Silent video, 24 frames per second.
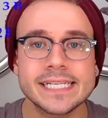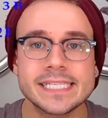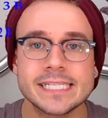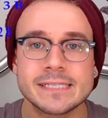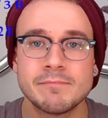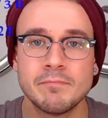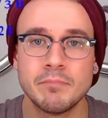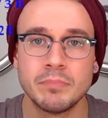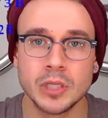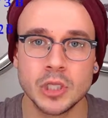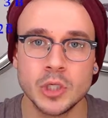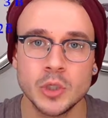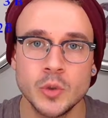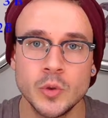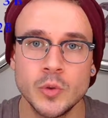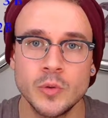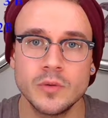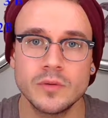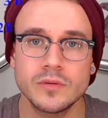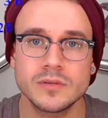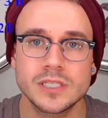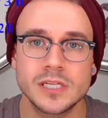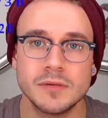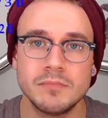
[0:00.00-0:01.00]
less
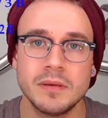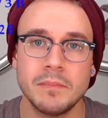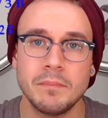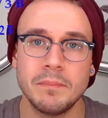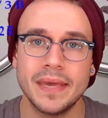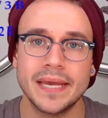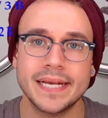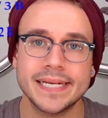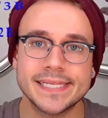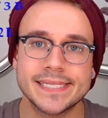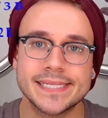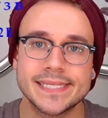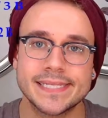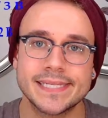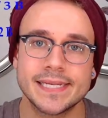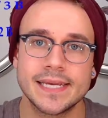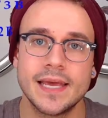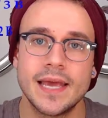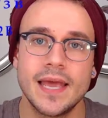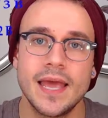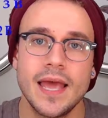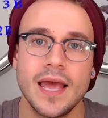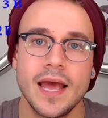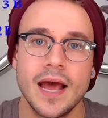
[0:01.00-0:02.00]
blue to be mixed
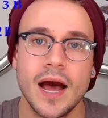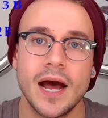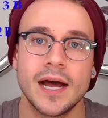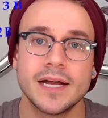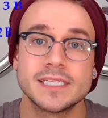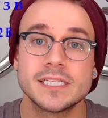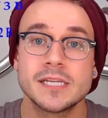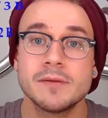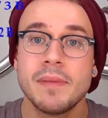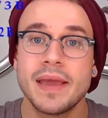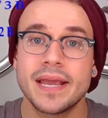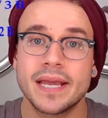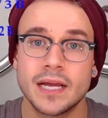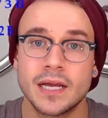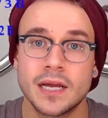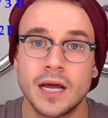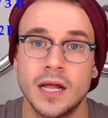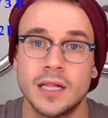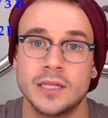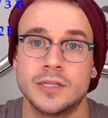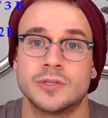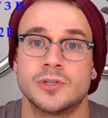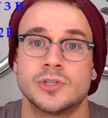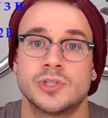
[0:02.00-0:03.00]
to make a
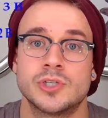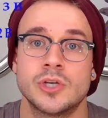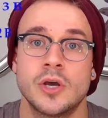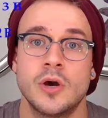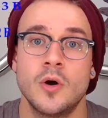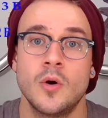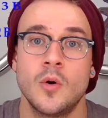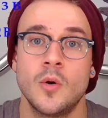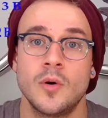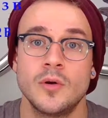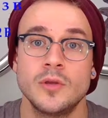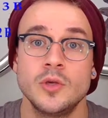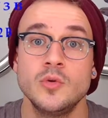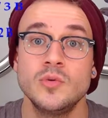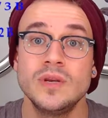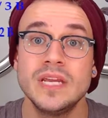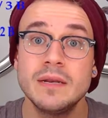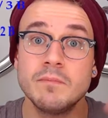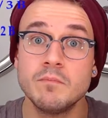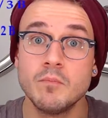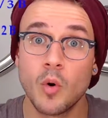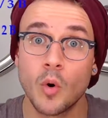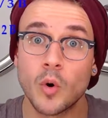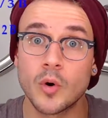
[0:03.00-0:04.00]
color, so you
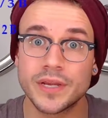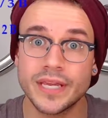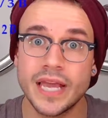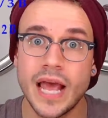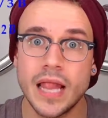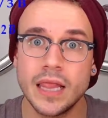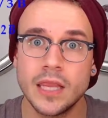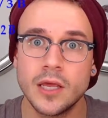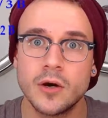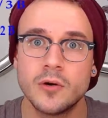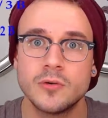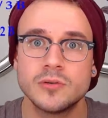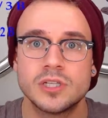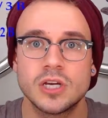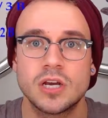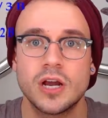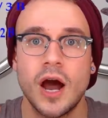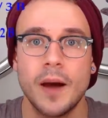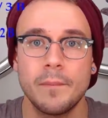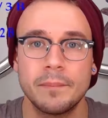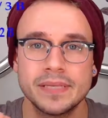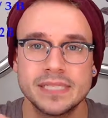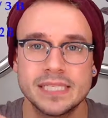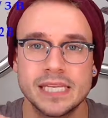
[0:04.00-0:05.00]
need more yellow to
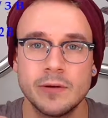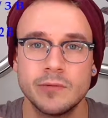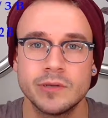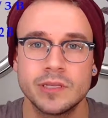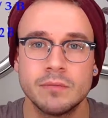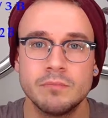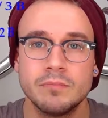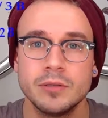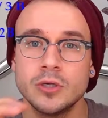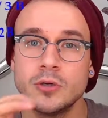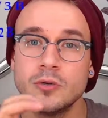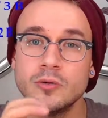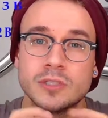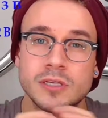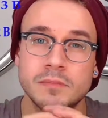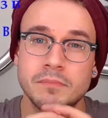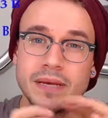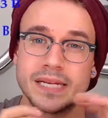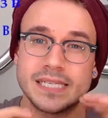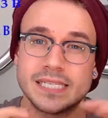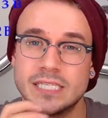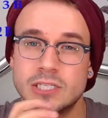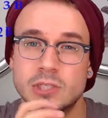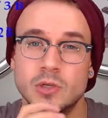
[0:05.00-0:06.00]
compensate with the blue to
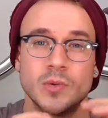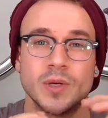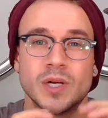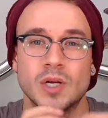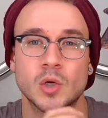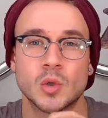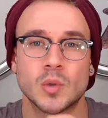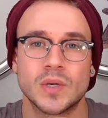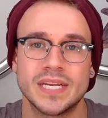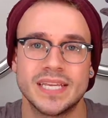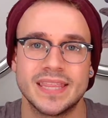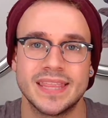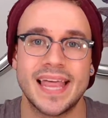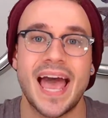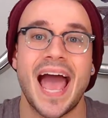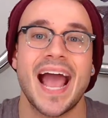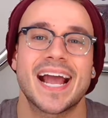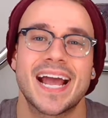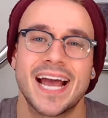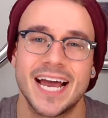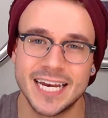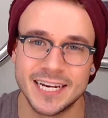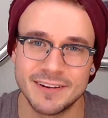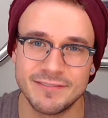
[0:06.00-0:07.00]
mix into a green,
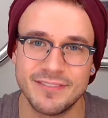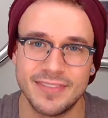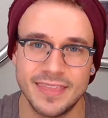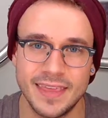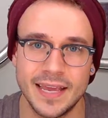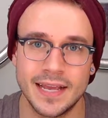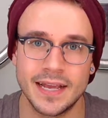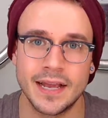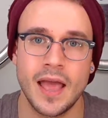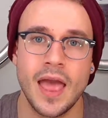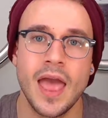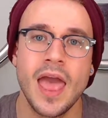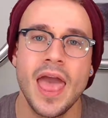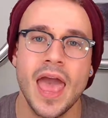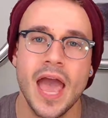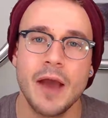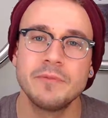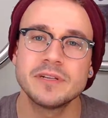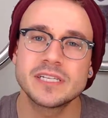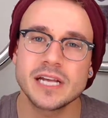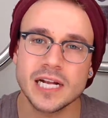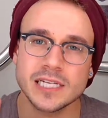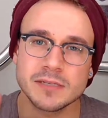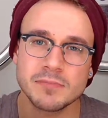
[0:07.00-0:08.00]
that kind of thing.
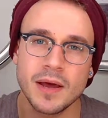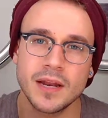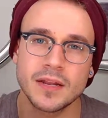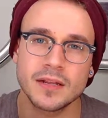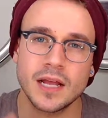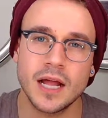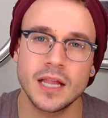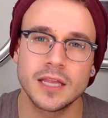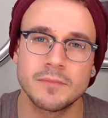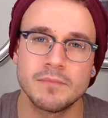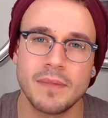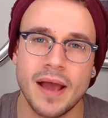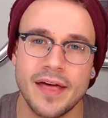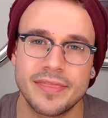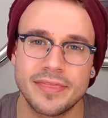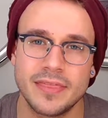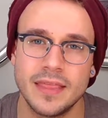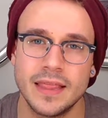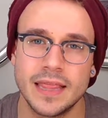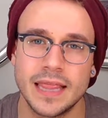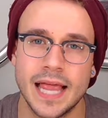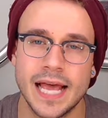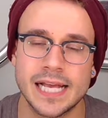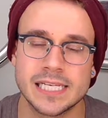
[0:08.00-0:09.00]
And we talked about the color
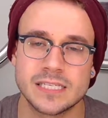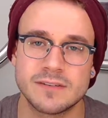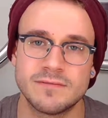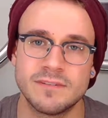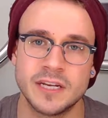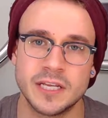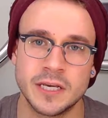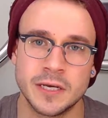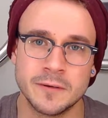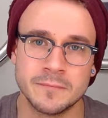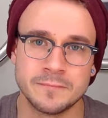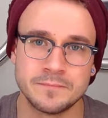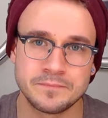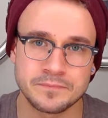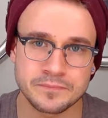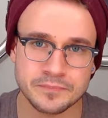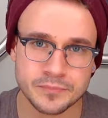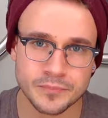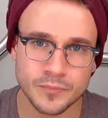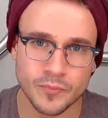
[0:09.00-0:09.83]
math in the last video.